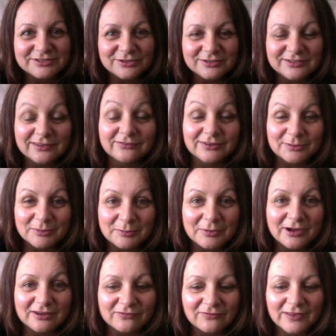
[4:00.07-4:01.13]
So I'll definitely be
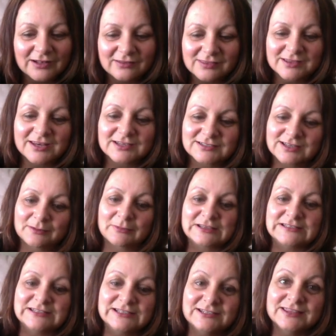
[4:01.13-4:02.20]
buying fennel the next time I
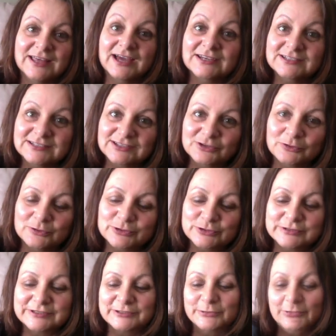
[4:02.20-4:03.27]
see that in the
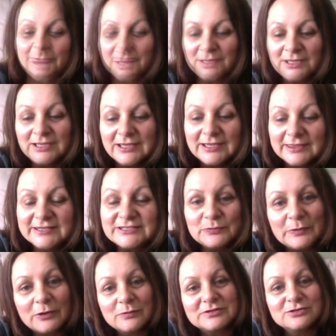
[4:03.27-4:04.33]
grocery store. This
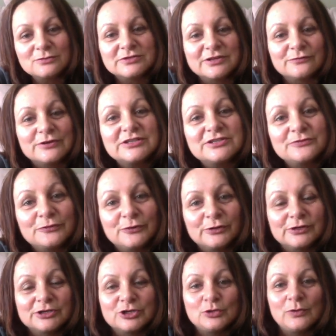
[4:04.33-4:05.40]
week was no different
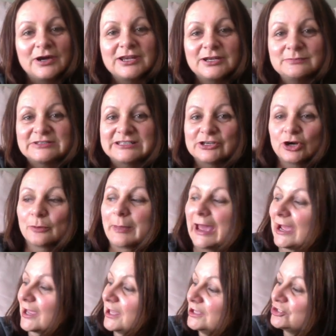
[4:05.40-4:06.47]
for new items in our
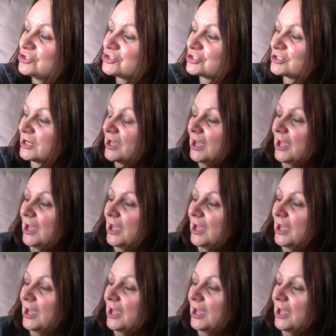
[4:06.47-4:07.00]
package.